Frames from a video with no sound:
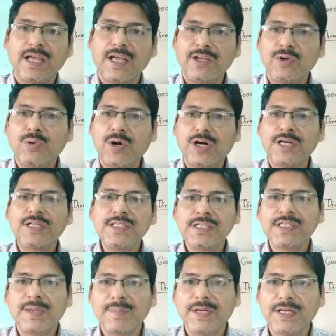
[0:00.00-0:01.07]
you earn
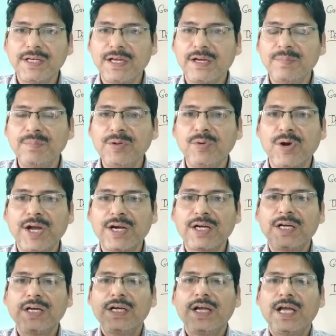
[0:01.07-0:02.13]
some income, you are
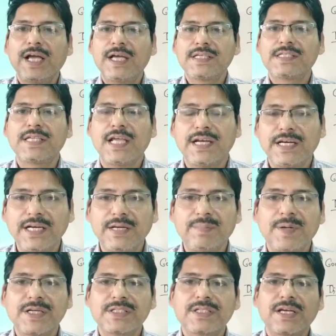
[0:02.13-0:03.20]
a salaried
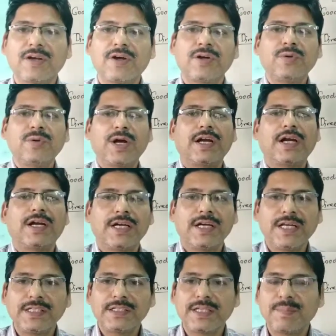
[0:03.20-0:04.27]
person, or you are
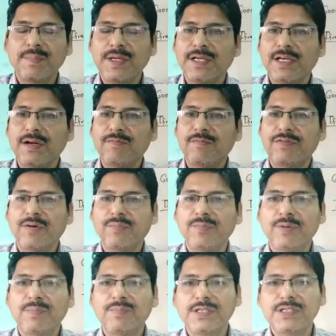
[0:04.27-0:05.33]
earning some income from your
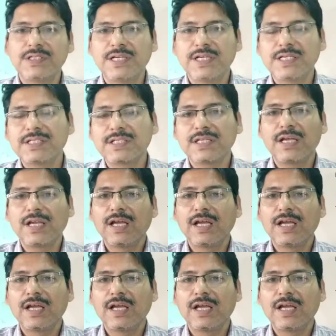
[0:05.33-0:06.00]
business,